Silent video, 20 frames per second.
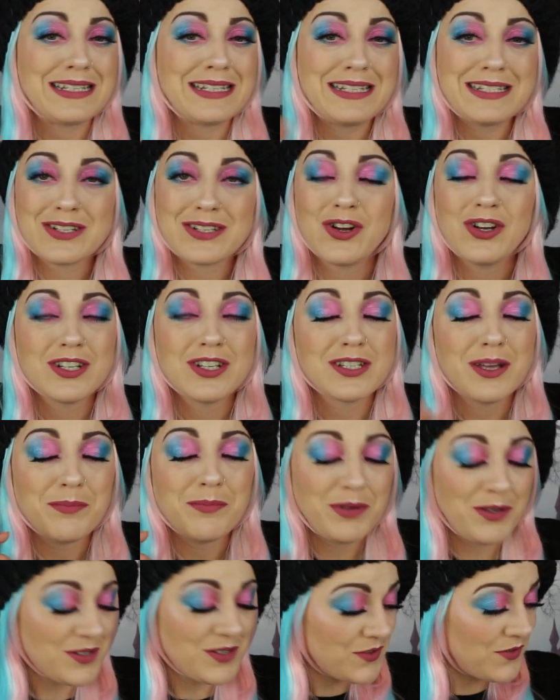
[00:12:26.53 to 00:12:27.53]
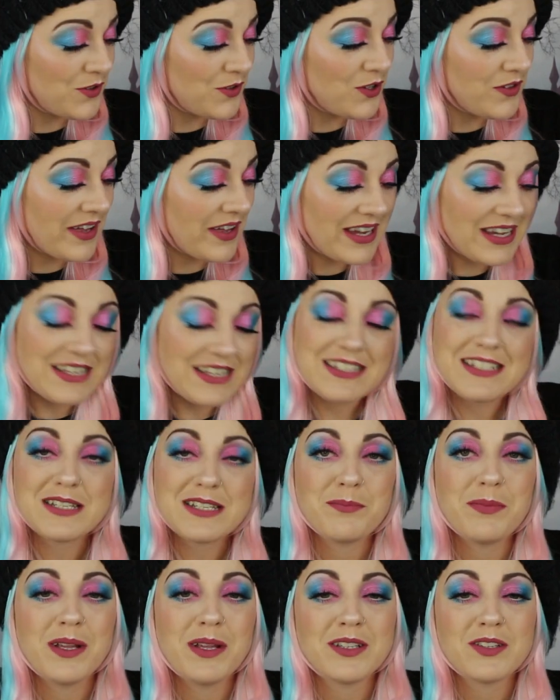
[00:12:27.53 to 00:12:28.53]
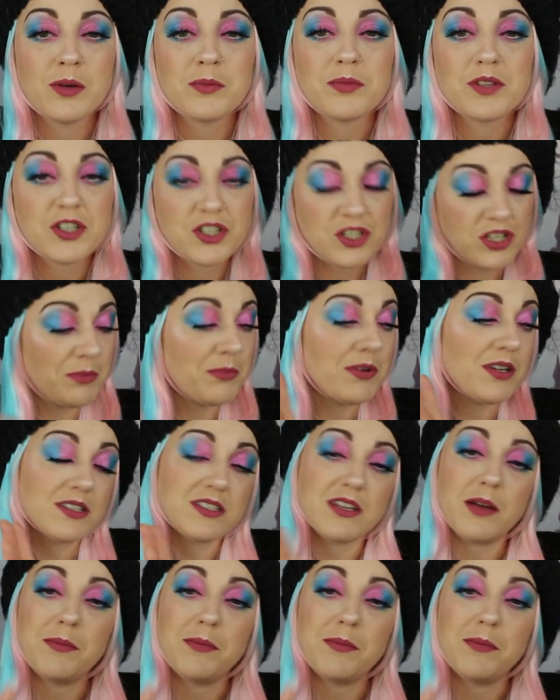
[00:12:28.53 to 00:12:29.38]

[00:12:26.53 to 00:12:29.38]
These colours are beautiful, they're easy to build up, the shimmers.